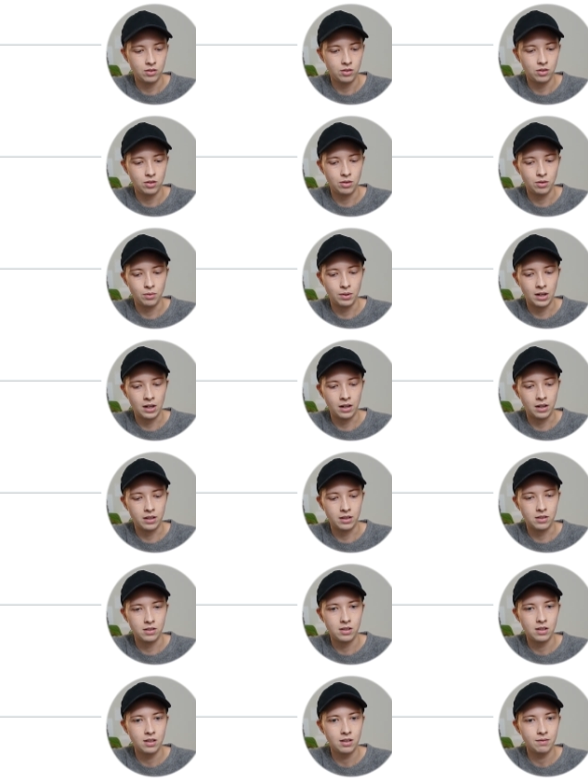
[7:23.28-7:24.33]
new
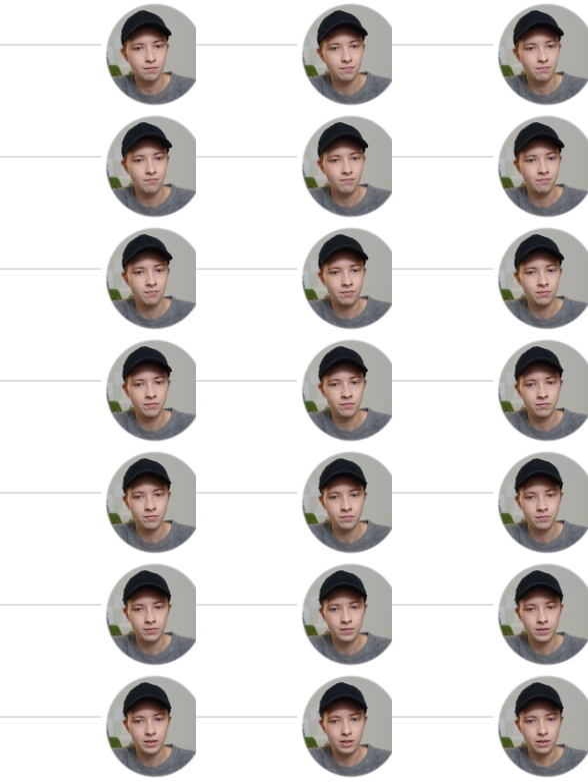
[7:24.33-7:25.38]
idea.
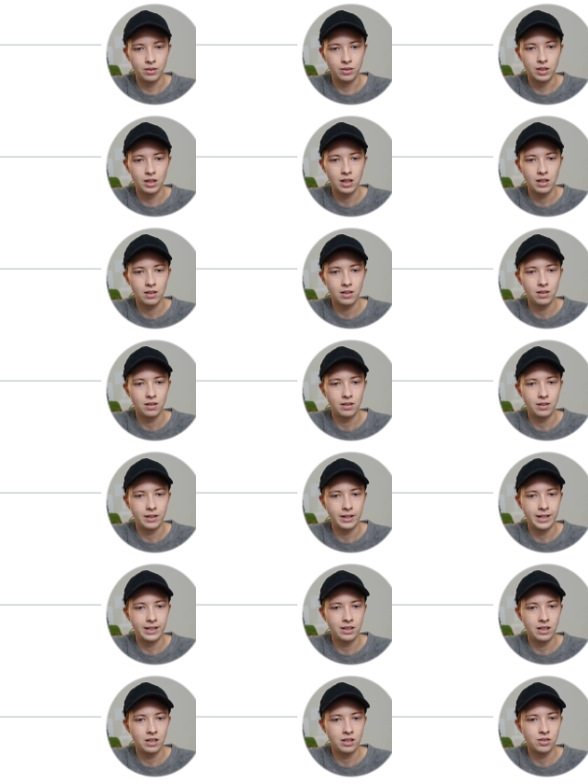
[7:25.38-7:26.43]
Okay.
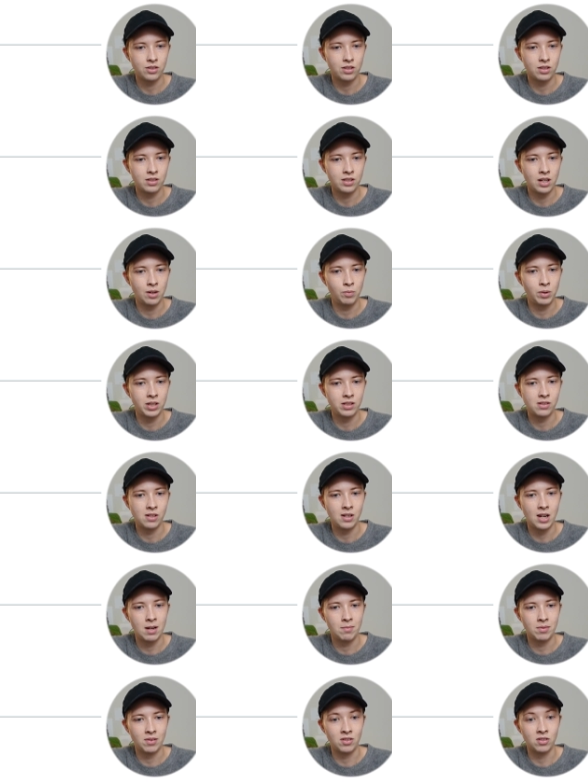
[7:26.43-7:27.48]
And then it's going to say, what is the
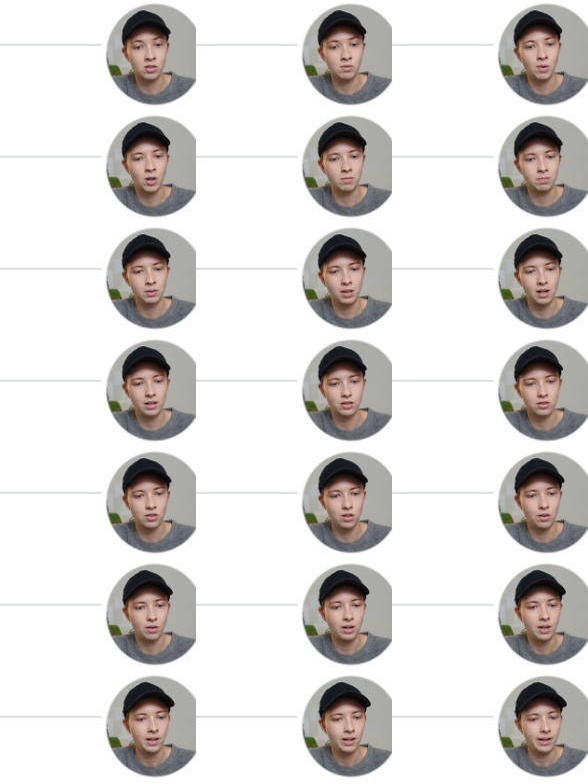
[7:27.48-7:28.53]
name of the SmartBlock?
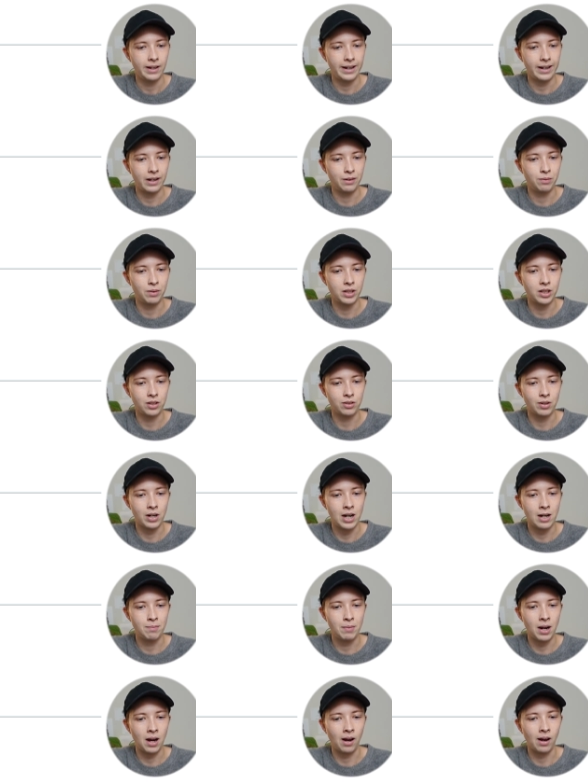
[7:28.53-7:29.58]
So I want to
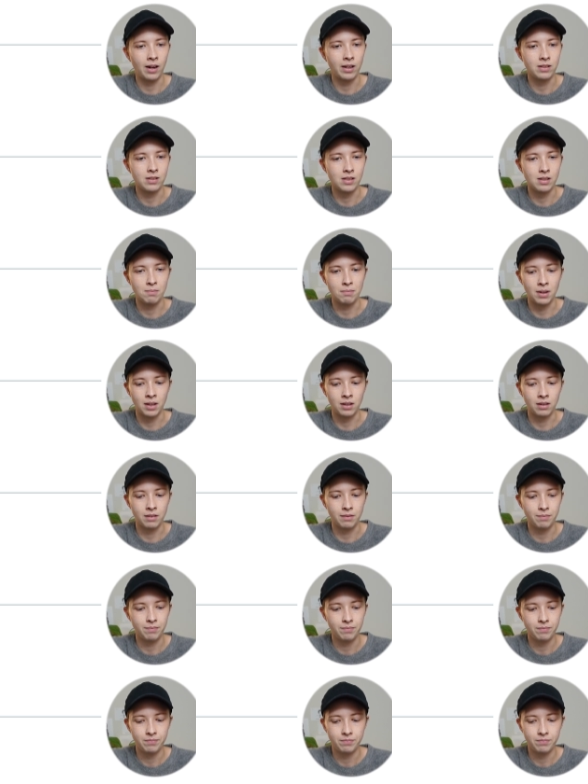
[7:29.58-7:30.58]
grab ID meta.